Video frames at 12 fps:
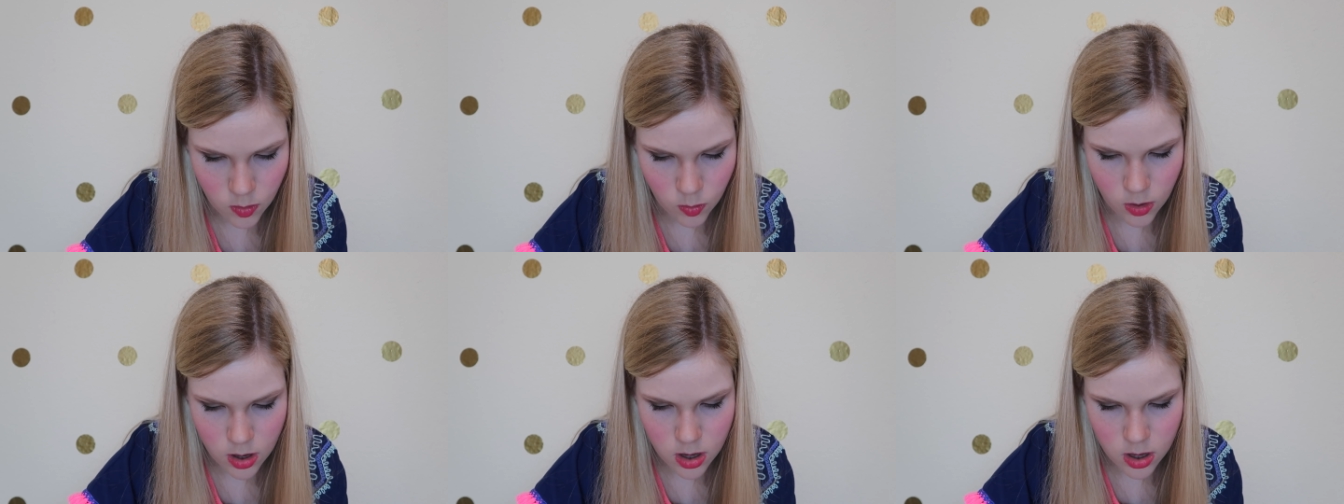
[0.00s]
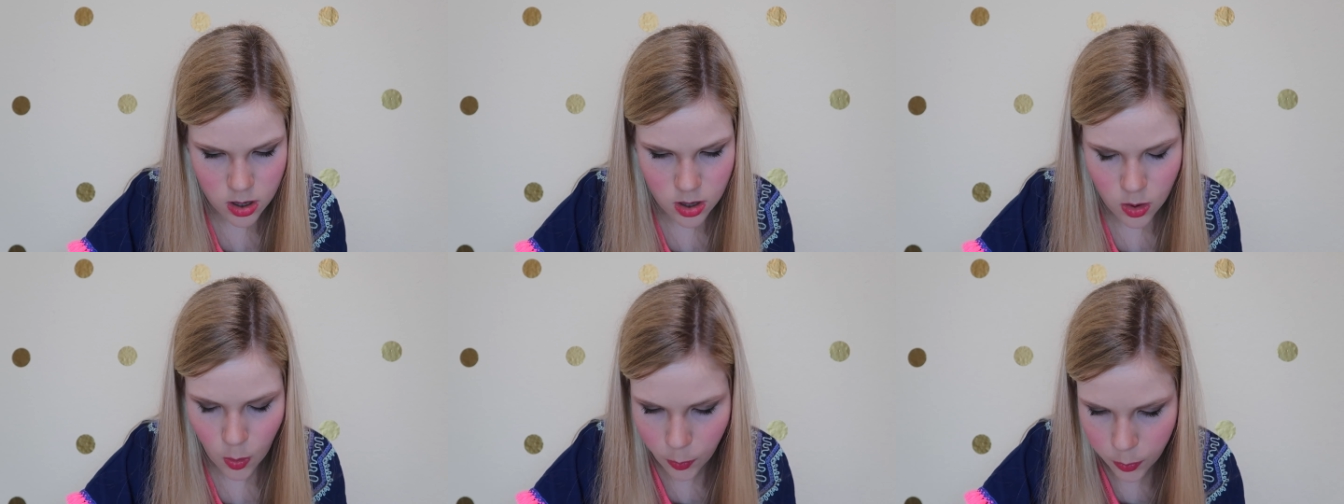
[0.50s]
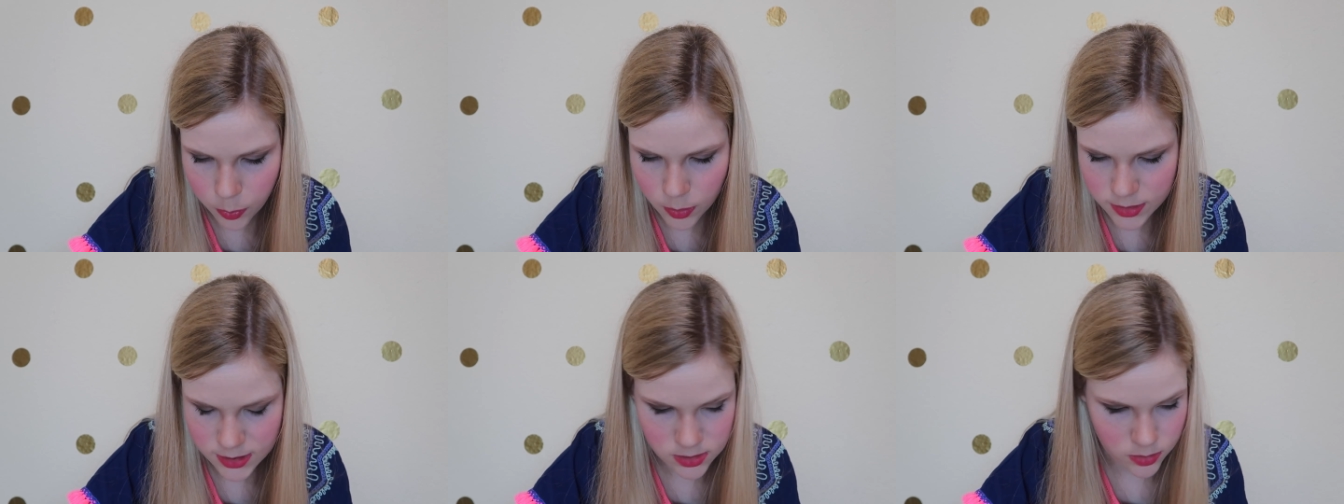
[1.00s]
Whoa,
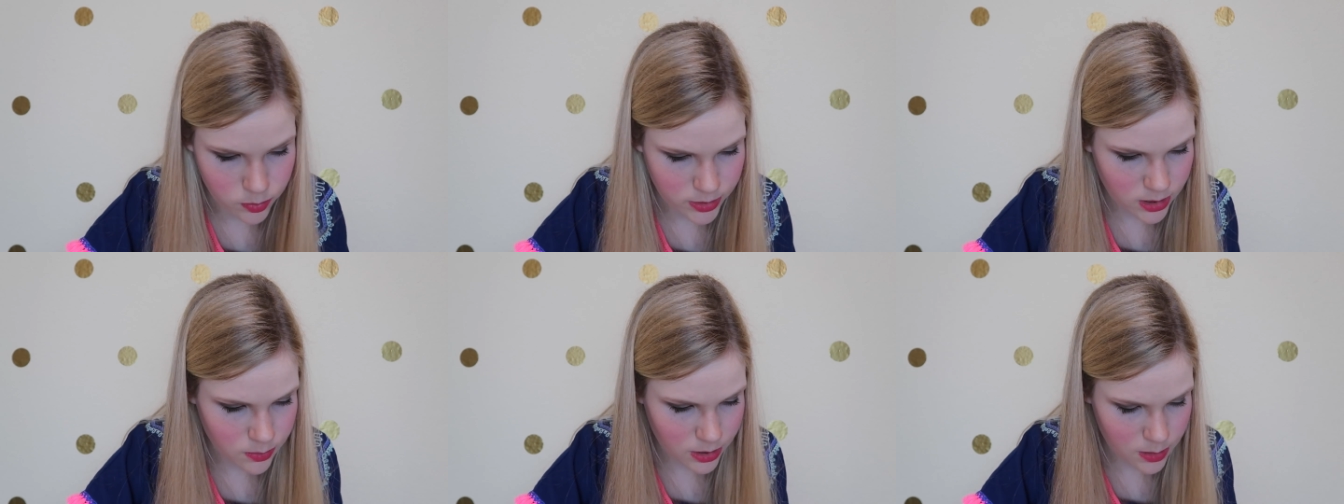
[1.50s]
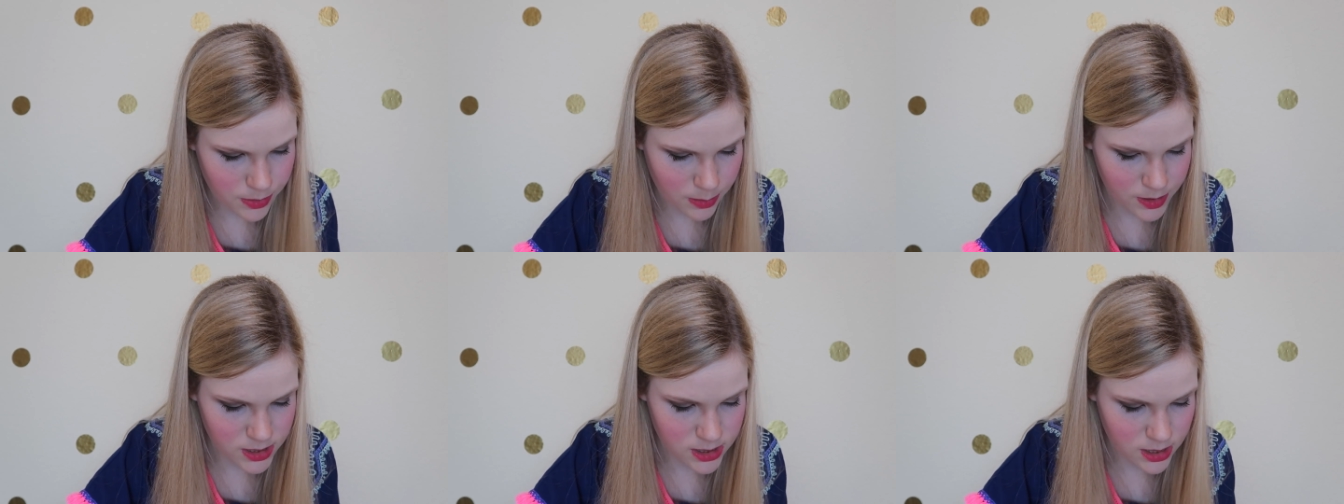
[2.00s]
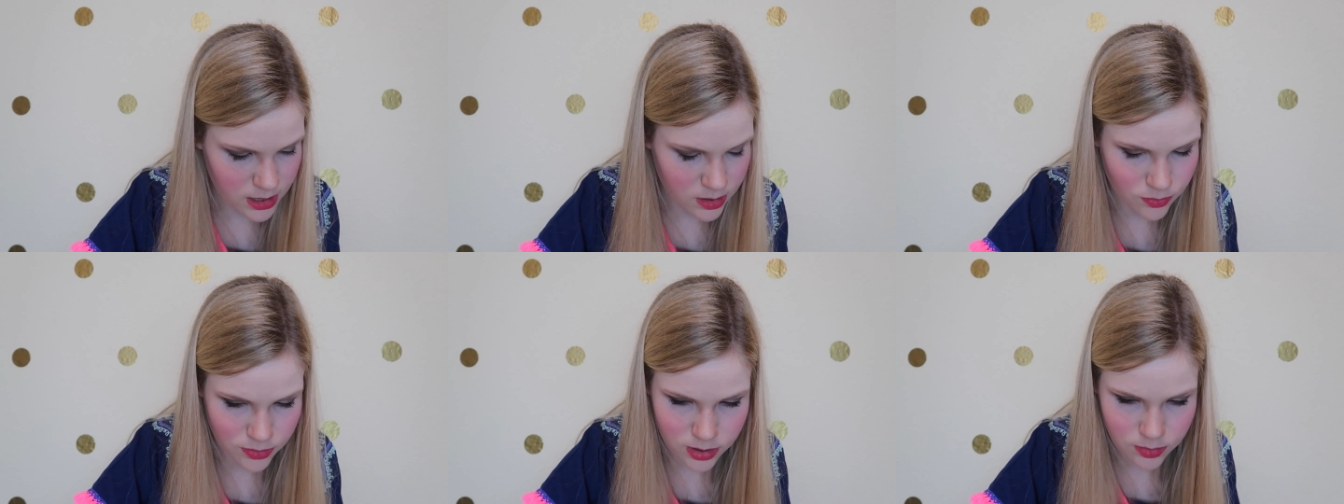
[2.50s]
these are really pigmented
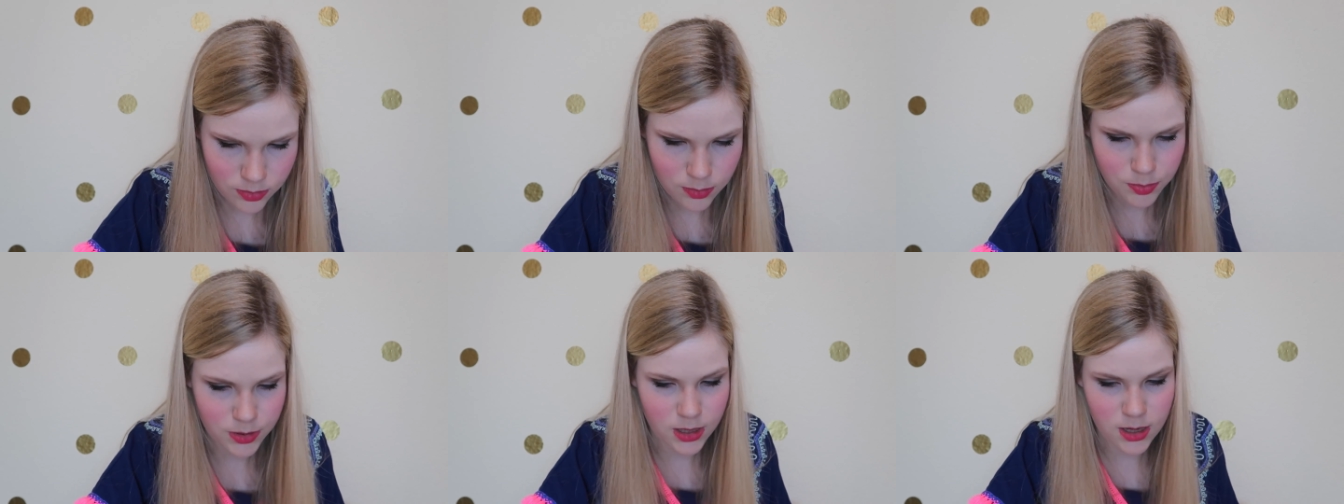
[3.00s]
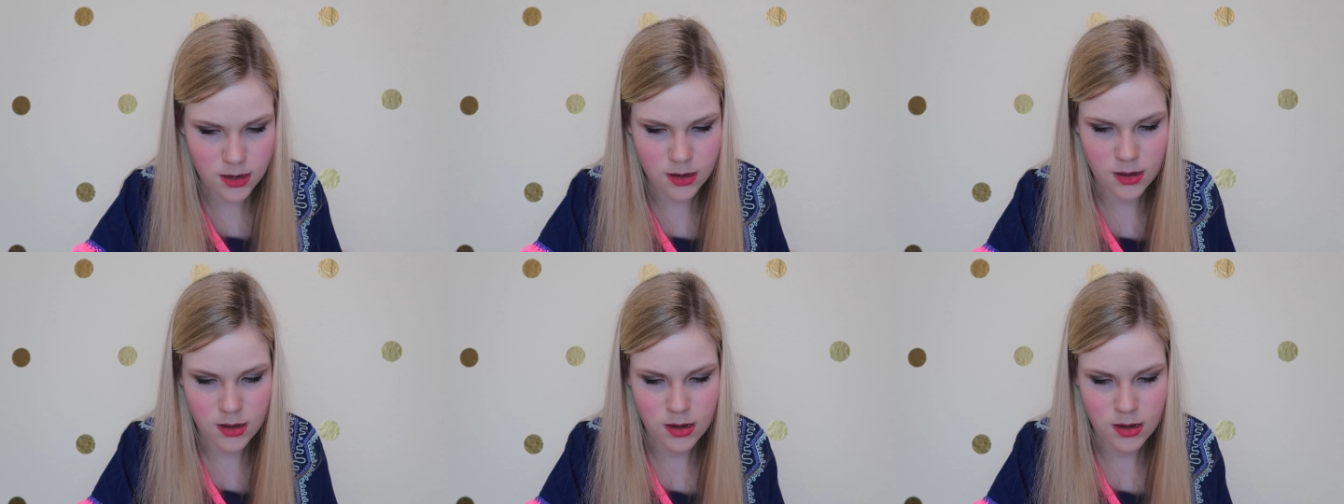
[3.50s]
and really pretty.